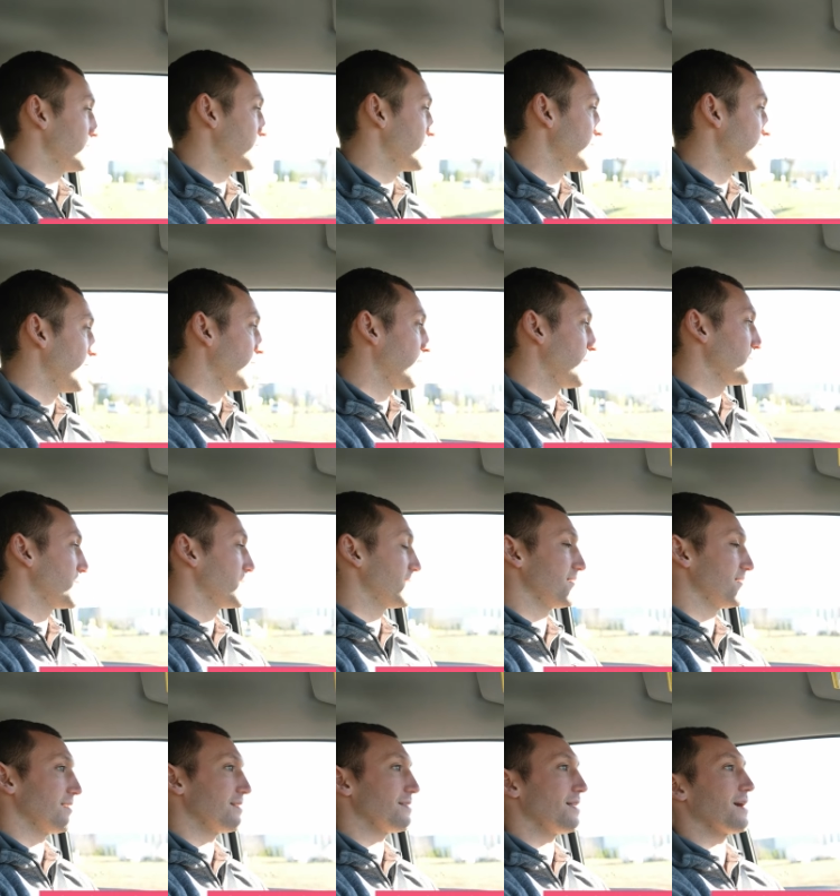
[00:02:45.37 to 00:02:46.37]
um,
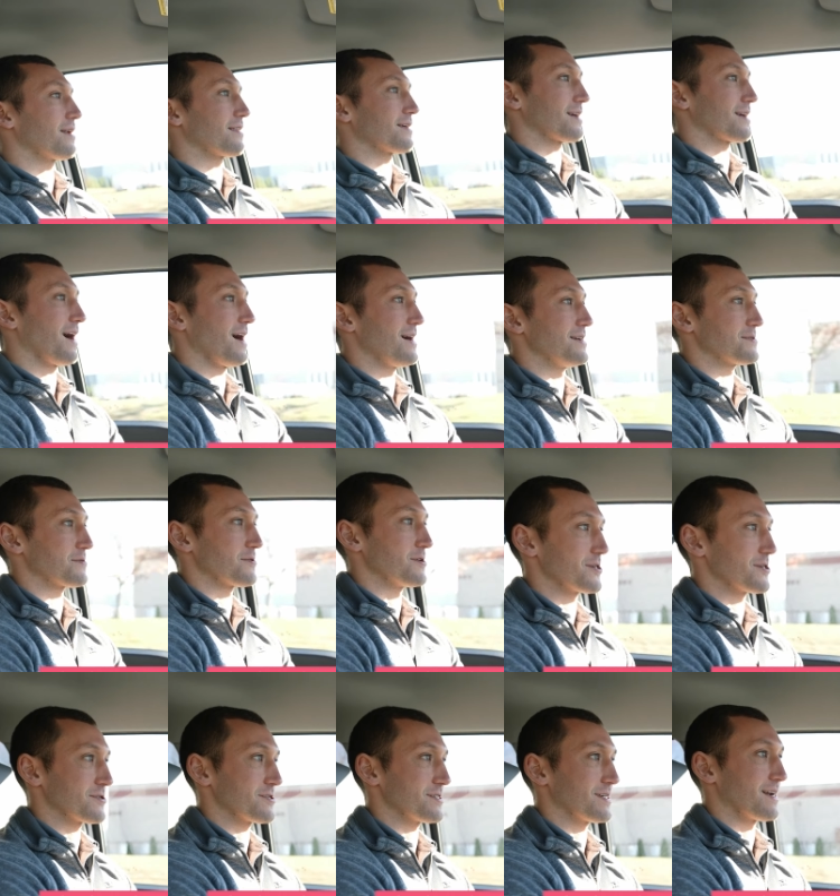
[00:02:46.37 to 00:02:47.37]
and a lot of the guys were
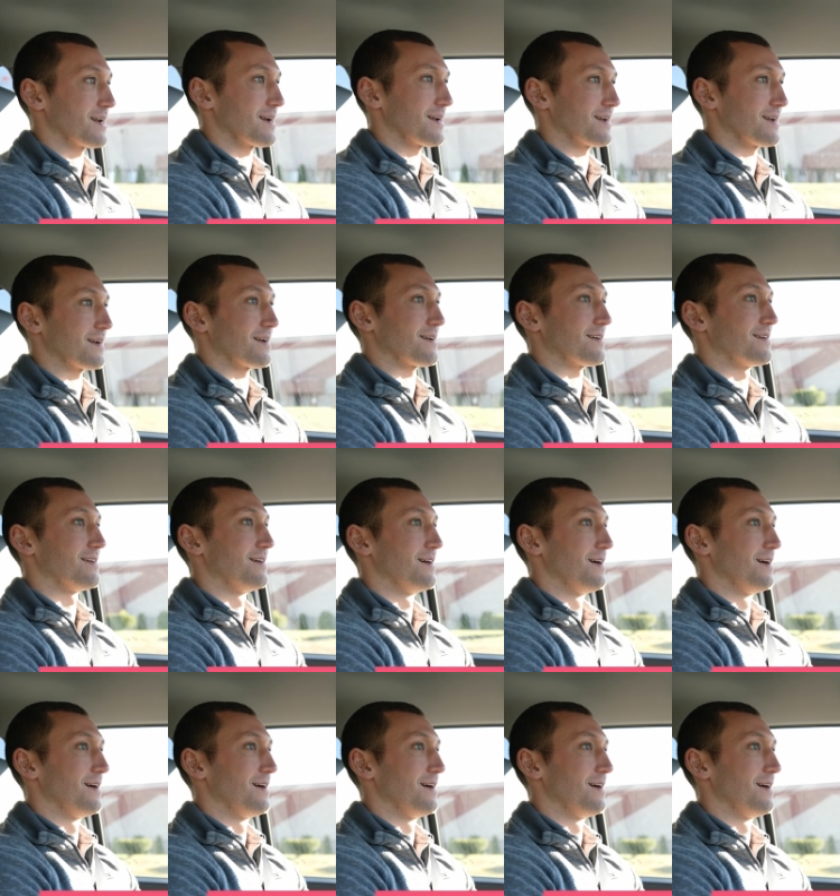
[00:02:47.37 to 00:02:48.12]
interested in it and